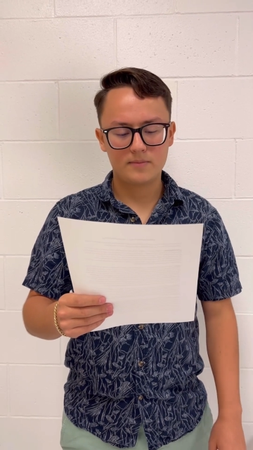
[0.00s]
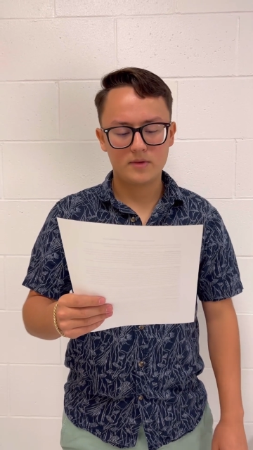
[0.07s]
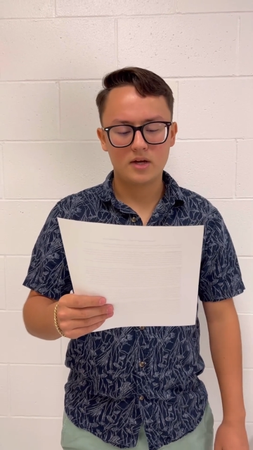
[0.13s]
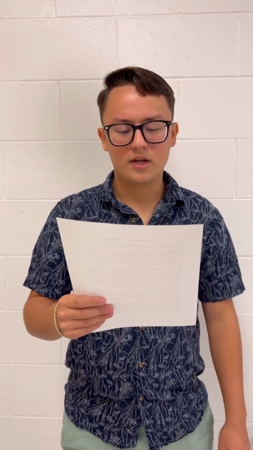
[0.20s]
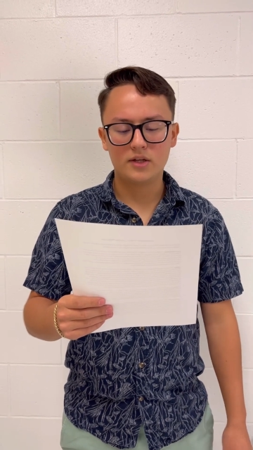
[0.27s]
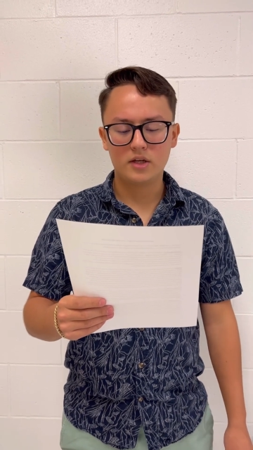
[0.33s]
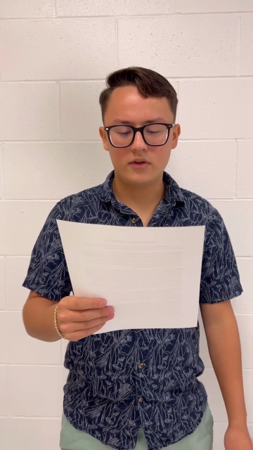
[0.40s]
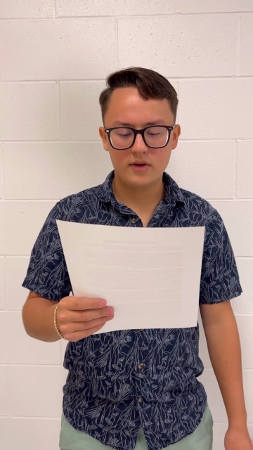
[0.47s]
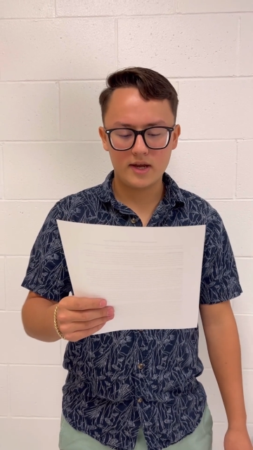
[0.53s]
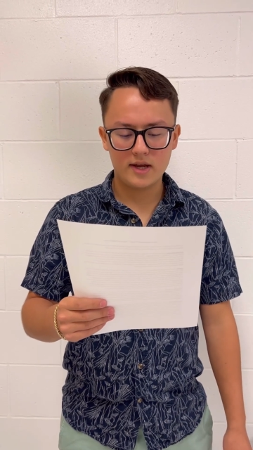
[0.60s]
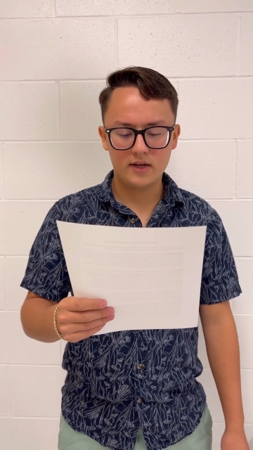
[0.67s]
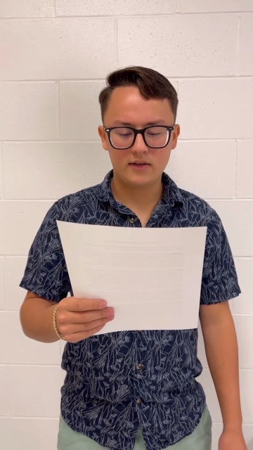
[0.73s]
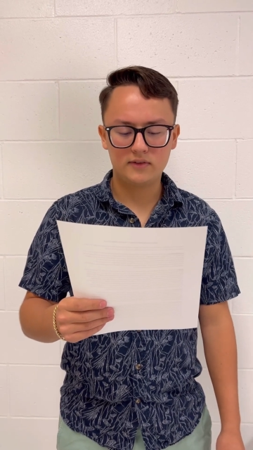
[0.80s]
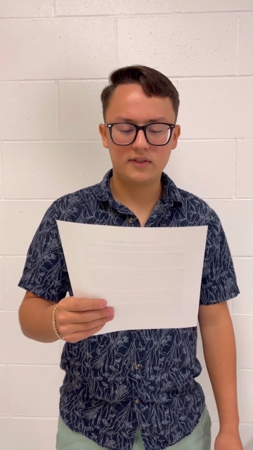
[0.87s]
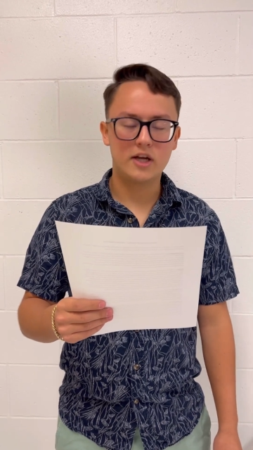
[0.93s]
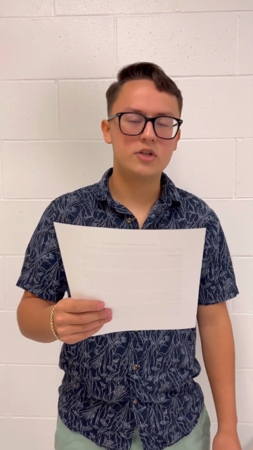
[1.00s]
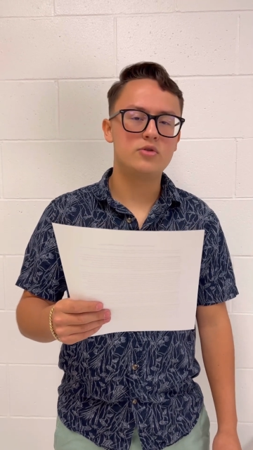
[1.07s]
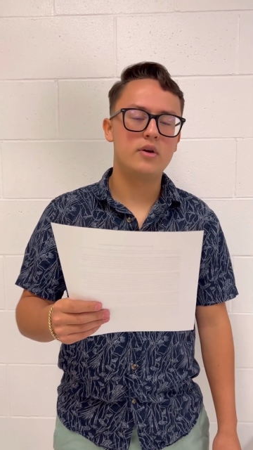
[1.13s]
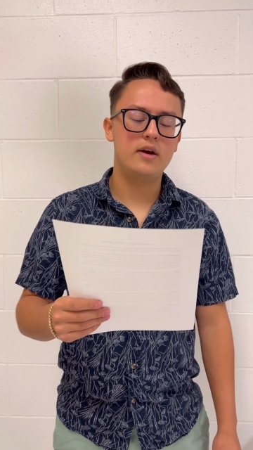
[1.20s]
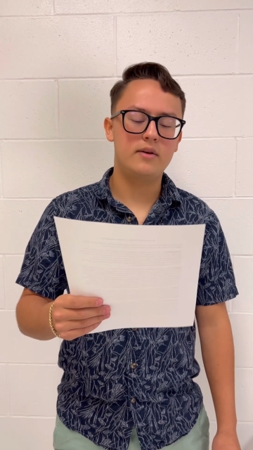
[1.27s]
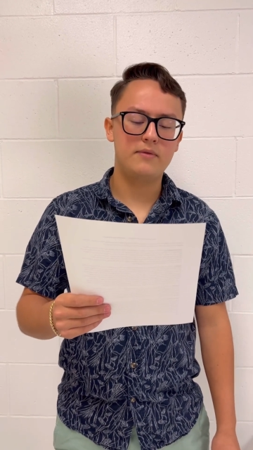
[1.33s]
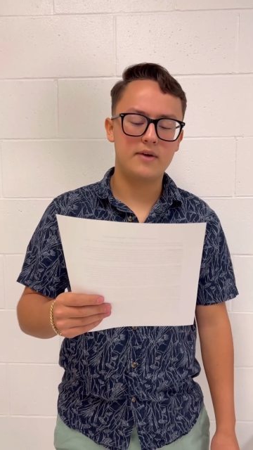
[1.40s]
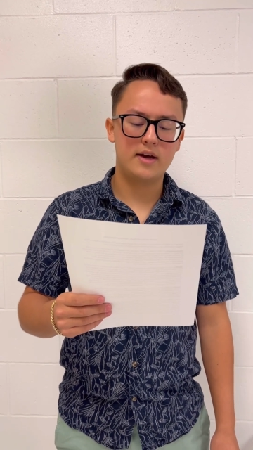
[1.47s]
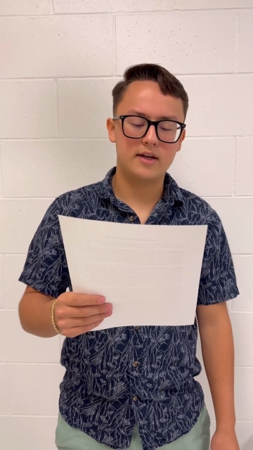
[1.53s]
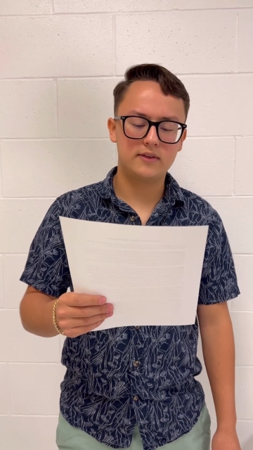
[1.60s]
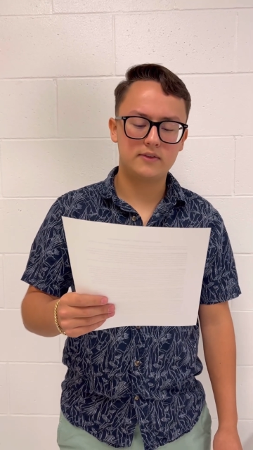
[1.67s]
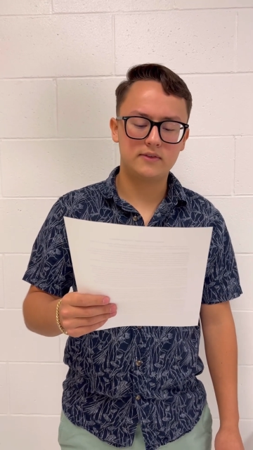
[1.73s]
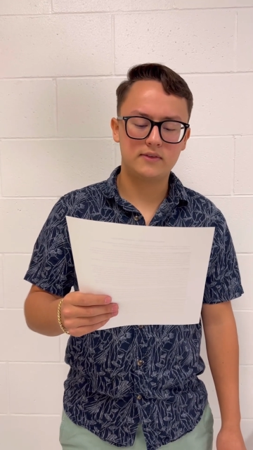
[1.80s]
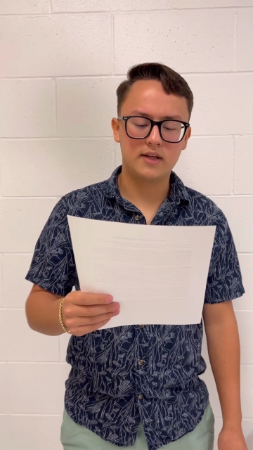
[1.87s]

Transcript: On the other hand, saturated fats